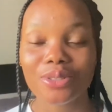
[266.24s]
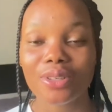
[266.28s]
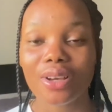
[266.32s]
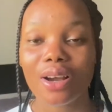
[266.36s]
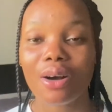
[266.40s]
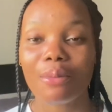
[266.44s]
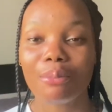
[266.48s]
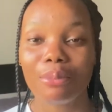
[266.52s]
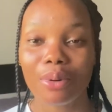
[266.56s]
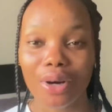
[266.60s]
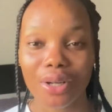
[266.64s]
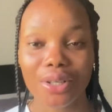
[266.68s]

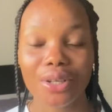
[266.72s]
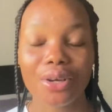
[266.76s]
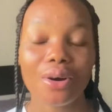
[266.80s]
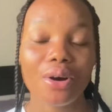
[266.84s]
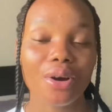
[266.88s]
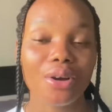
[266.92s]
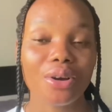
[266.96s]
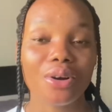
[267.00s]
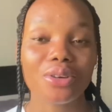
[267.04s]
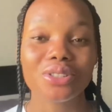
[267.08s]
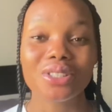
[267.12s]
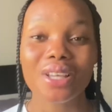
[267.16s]
Body
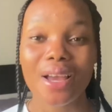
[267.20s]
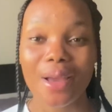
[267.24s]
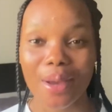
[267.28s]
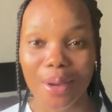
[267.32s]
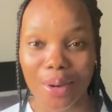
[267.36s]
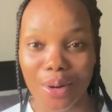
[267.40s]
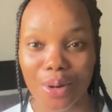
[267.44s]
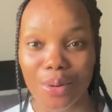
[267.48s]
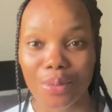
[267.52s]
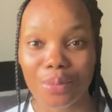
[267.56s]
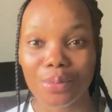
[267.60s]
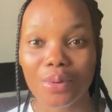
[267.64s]
oils
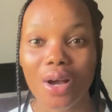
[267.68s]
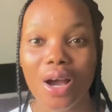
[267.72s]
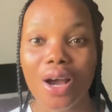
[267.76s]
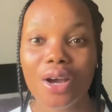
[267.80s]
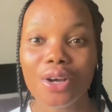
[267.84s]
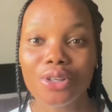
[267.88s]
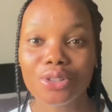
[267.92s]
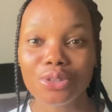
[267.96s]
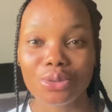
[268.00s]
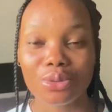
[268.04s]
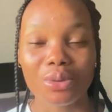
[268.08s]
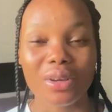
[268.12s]
help
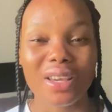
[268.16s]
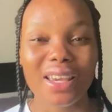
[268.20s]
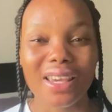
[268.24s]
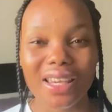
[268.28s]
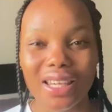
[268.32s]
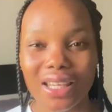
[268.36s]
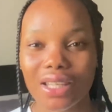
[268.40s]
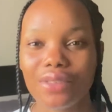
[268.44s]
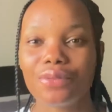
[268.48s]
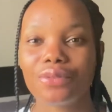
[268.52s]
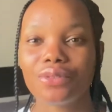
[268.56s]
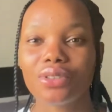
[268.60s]
to
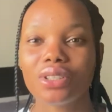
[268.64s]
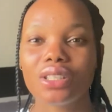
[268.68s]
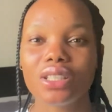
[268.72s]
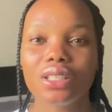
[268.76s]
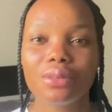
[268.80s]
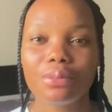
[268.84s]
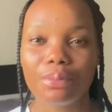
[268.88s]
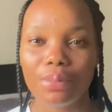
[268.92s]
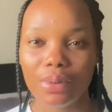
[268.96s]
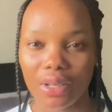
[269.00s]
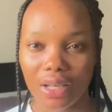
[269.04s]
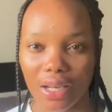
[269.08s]
evenly
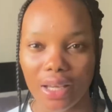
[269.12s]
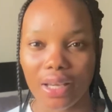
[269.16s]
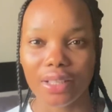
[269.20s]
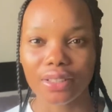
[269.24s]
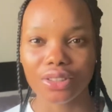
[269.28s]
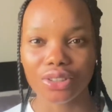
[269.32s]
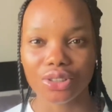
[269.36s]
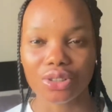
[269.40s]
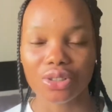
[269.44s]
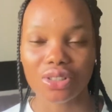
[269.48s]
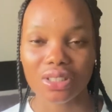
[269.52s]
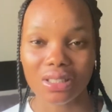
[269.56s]

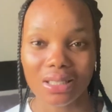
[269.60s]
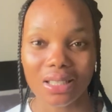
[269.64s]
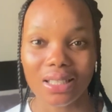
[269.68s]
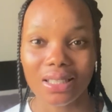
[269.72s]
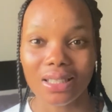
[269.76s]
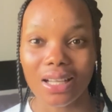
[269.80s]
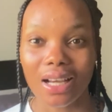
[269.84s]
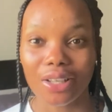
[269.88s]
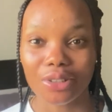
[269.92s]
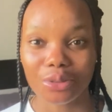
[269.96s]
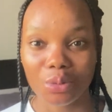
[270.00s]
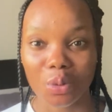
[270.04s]
blend your skin
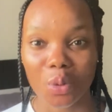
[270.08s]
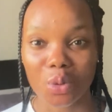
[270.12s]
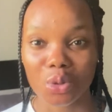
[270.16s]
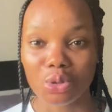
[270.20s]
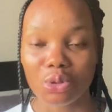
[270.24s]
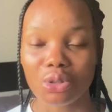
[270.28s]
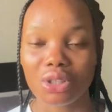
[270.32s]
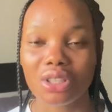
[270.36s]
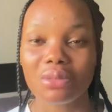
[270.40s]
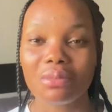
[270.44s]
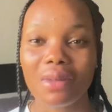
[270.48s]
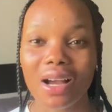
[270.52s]
as well. So
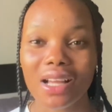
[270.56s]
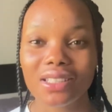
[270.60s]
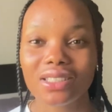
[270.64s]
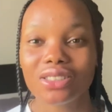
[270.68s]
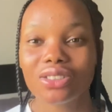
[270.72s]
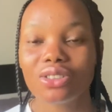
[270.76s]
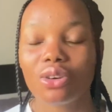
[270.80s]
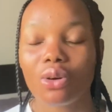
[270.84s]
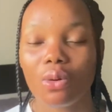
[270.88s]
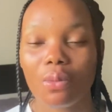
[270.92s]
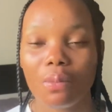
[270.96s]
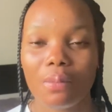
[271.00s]

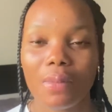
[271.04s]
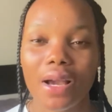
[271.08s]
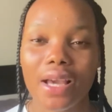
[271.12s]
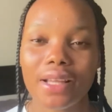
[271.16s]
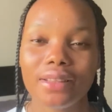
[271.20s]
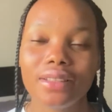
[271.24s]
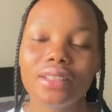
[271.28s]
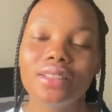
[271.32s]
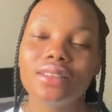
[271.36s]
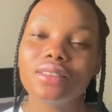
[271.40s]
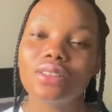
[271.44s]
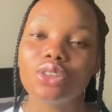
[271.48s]
imagine
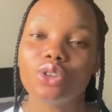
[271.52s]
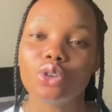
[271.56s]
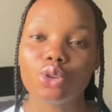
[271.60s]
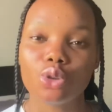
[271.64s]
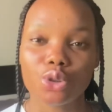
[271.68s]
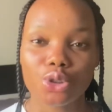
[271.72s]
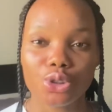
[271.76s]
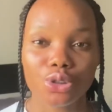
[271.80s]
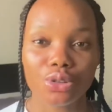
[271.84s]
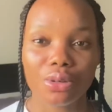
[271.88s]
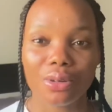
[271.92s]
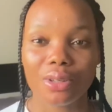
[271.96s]
combining the
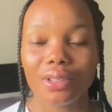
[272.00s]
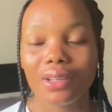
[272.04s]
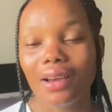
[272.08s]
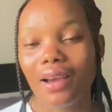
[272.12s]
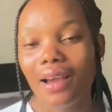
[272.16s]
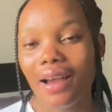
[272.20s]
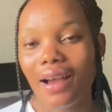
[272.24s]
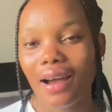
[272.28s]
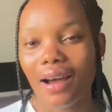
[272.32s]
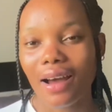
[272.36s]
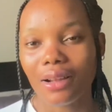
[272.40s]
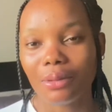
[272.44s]
lotion
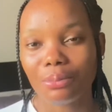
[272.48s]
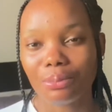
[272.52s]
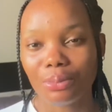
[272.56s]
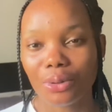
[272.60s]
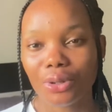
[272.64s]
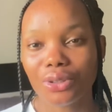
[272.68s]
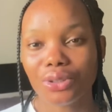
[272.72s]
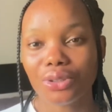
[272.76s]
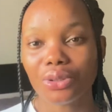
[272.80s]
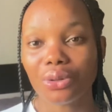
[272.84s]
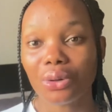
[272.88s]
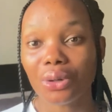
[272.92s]
and
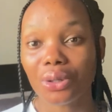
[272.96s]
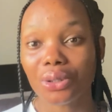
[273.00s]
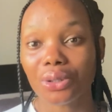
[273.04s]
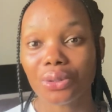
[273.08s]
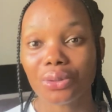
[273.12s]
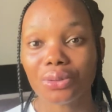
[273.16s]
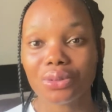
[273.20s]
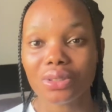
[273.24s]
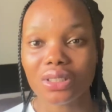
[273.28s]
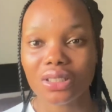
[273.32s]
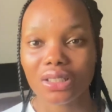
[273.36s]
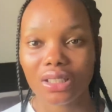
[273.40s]
body
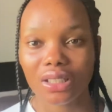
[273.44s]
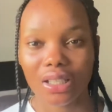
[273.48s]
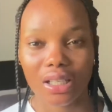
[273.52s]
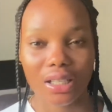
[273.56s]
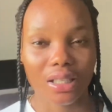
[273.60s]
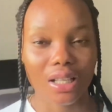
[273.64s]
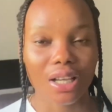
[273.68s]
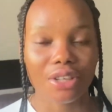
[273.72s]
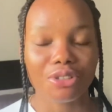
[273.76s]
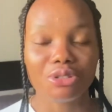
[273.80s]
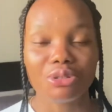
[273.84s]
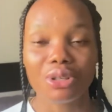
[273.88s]
oil
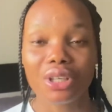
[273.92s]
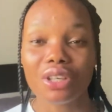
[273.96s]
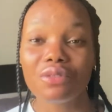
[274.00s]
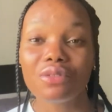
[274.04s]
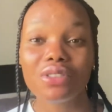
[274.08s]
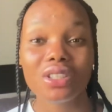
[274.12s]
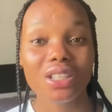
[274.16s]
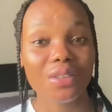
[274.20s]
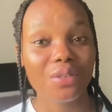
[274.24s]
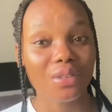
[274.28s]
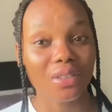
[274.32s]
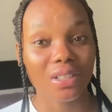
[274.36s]
together. So
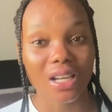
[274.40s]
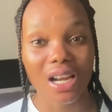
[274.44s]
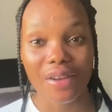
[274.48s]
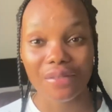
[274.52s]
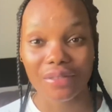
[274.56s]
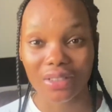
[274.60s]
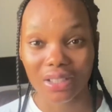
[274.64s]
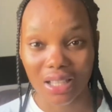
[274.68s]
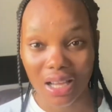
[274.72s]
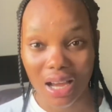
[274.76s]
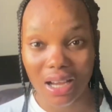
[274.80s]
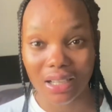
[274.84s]
even if you
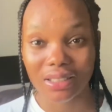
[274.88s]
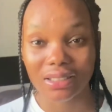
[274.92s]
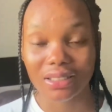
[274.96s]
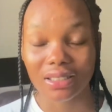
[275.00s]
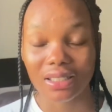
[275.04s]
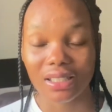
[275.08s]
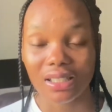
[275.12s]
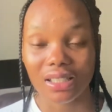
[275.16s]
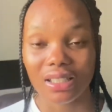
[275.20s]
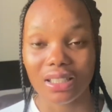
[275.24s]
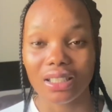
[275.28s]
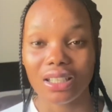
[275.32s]
have dark
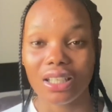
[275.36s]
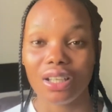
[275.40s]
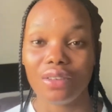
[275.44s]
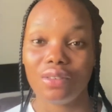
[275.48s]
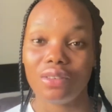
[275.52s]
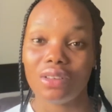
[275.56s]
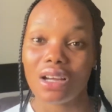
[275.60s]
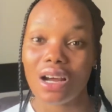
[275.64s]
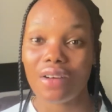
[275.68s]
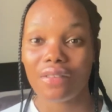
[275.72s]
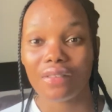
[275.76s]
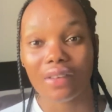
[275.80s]
skin, if
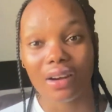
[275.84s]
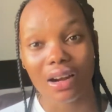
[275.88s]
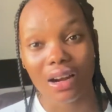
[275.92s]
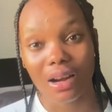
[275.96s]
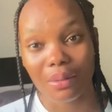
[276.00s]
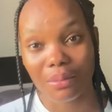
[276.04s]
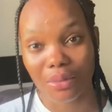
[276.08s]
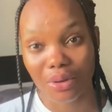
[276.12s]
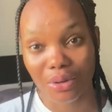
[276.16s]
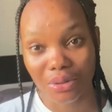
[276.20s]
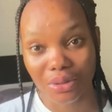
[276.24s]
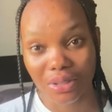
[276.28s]
you have
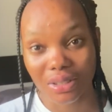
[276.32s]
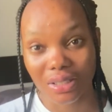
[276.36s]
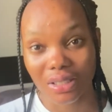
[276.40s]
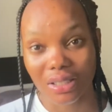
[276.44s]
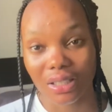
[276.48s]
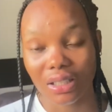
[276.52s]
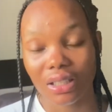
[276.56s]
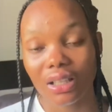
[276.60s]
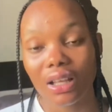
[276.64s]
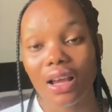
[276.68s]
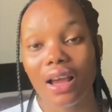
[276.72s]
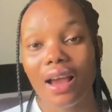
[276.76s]
caramel
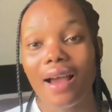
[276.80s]
skin,